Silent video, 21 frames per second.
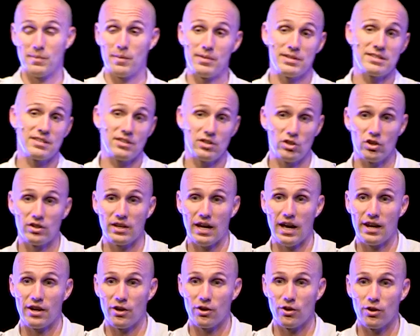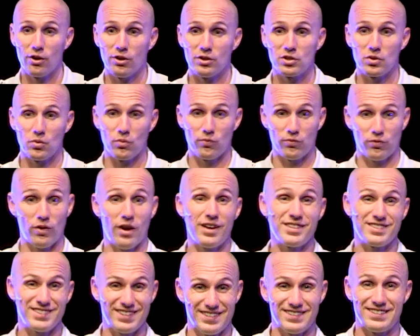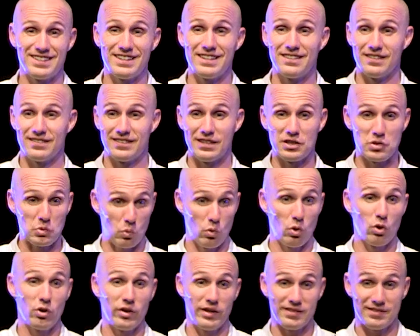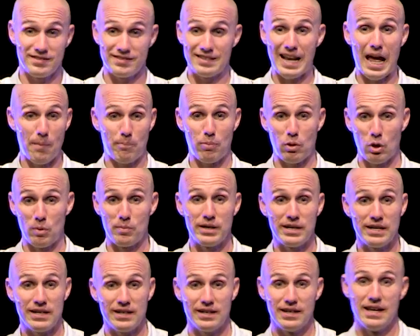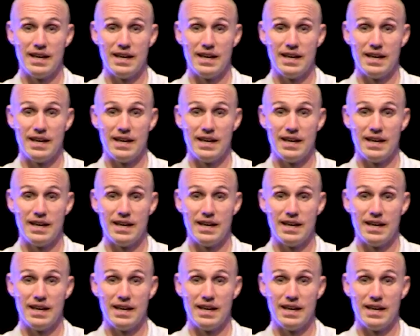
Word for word: Maybe it's a good kind of hurt to, for us to see that this world is not permanent.